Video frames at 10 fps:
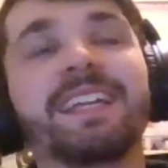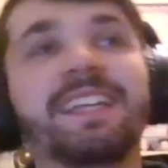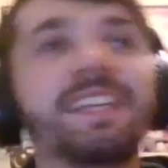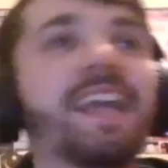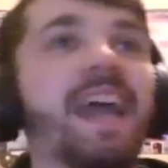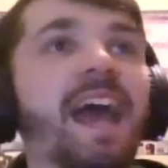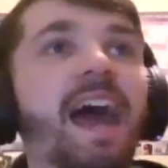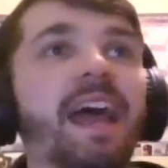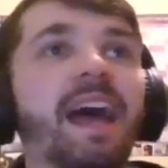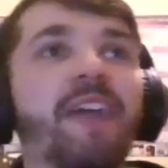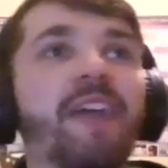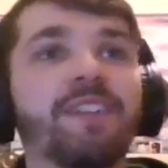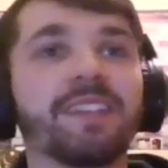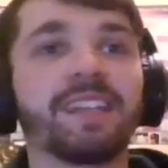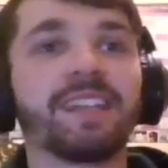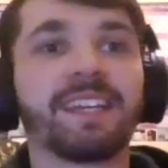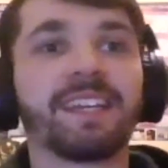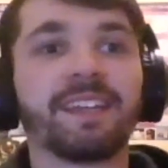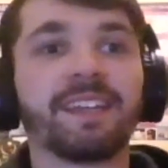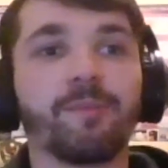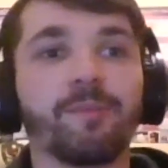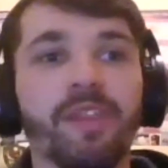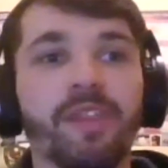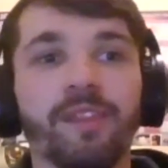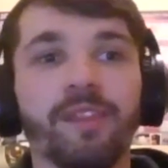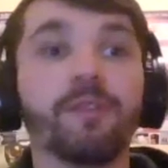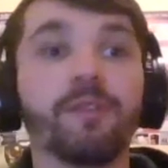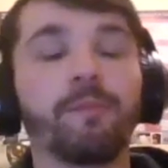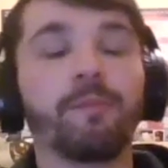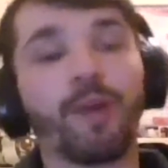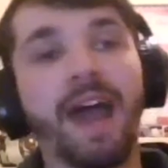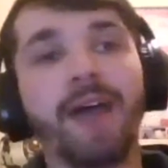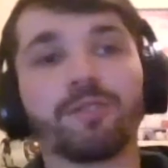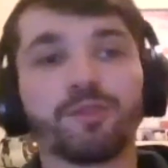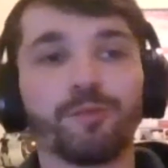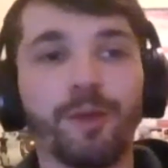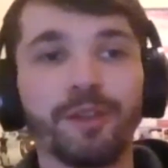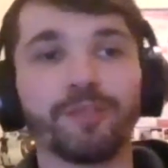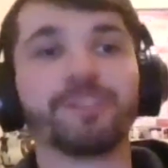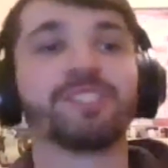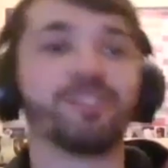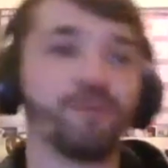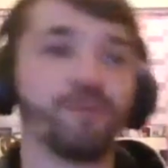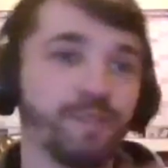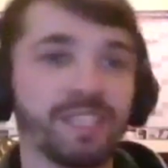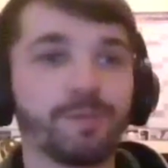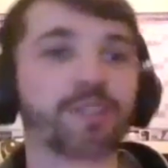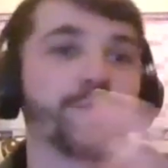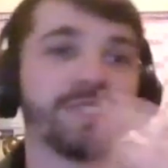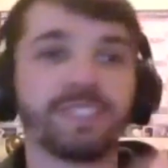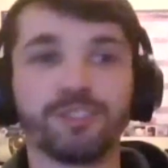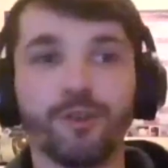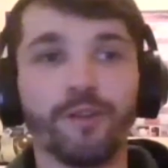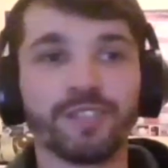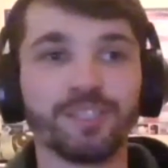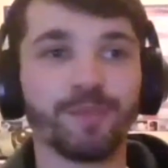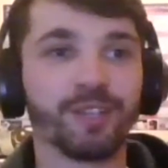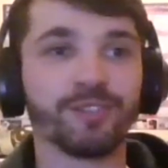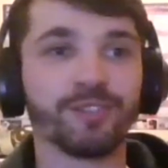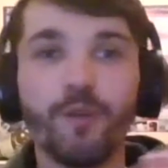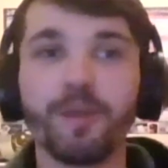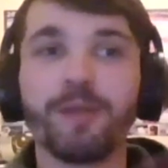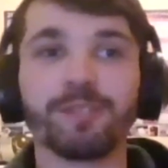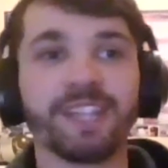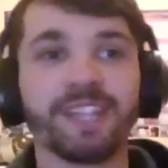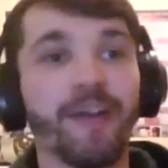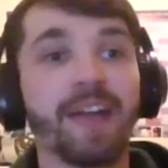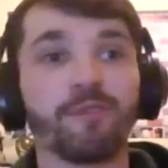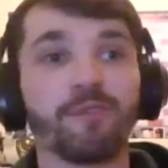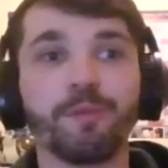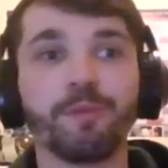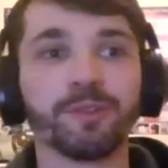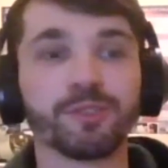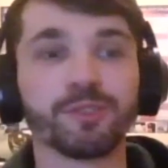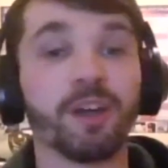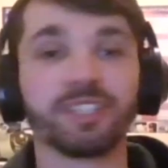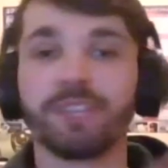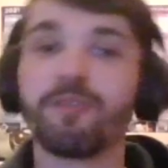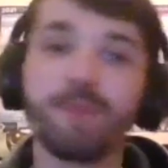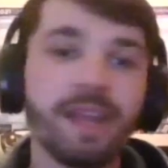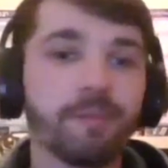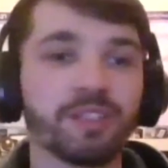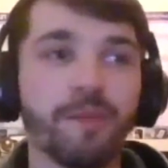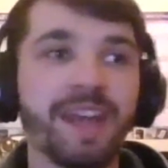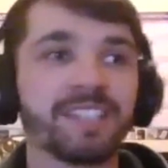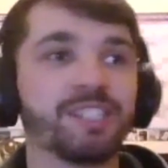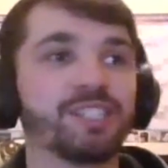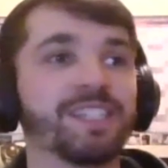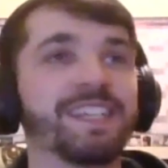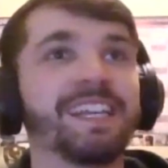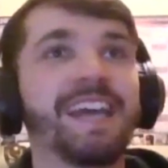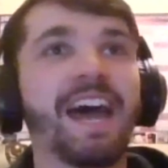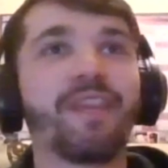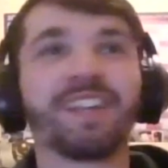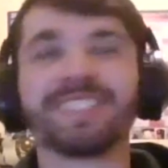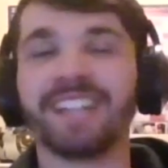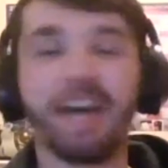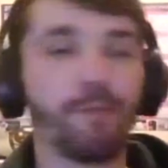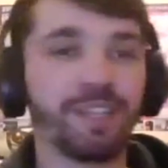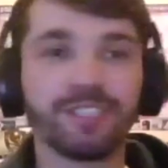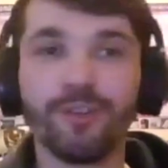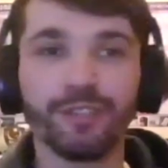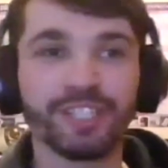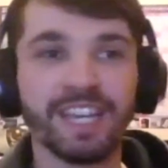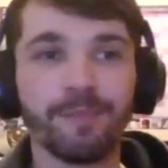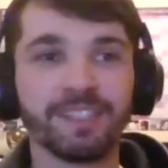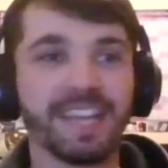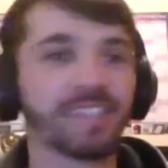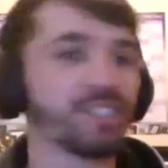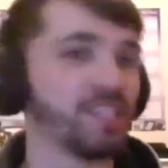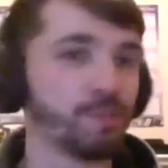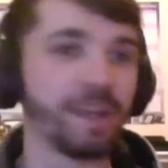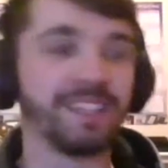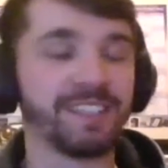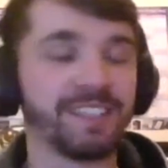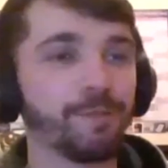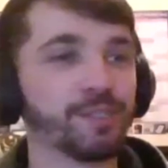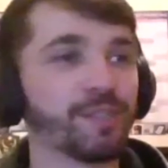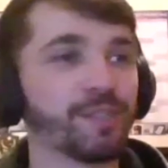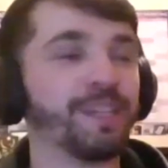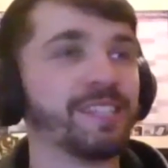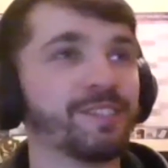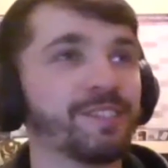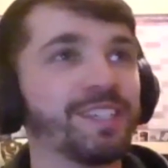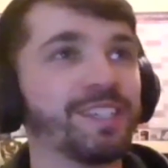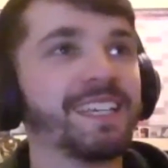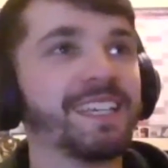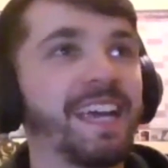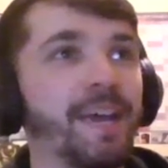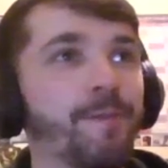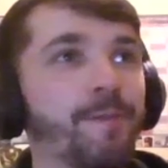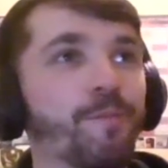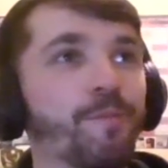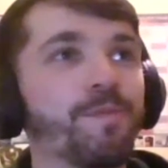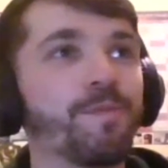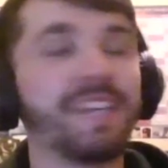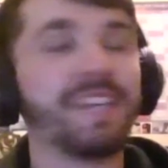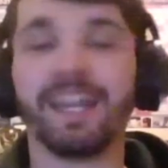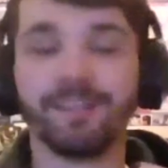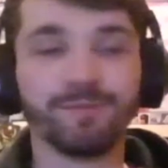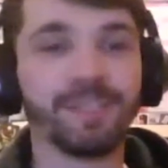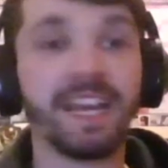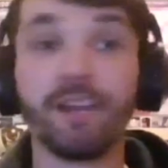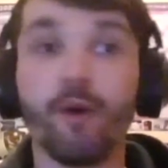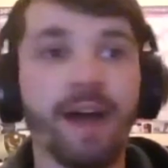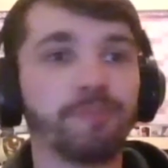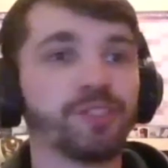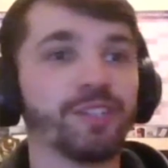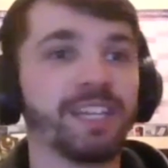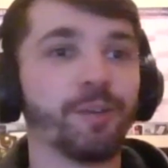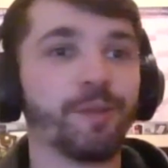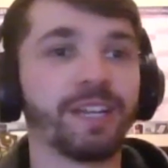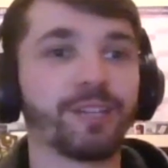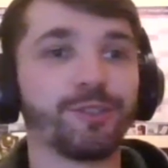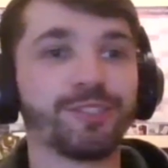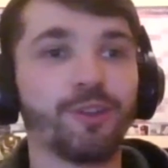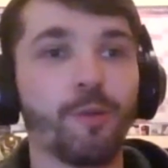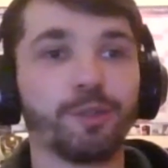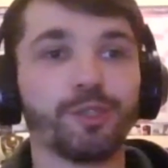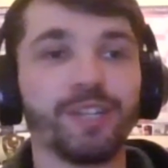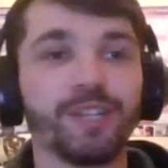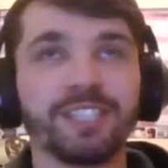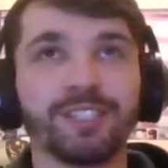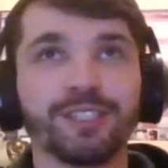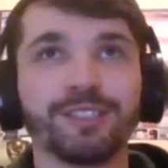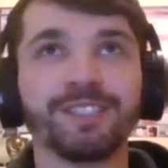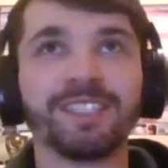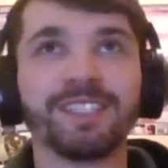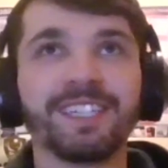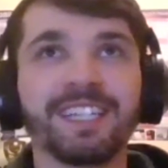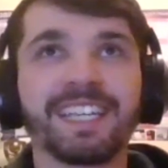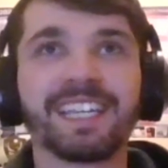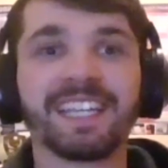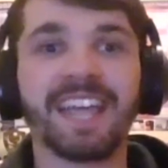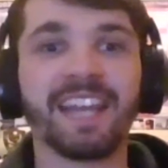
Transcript: yeah, I feel like with perhaps one of the reasons you've experienced peaks and troughs is because you've not been able to interact with people so much. Like, we've been able to message and things like that, but it's not the same as actually spending time with somebody. So no, absolutely, it'll be a good opportunity to get the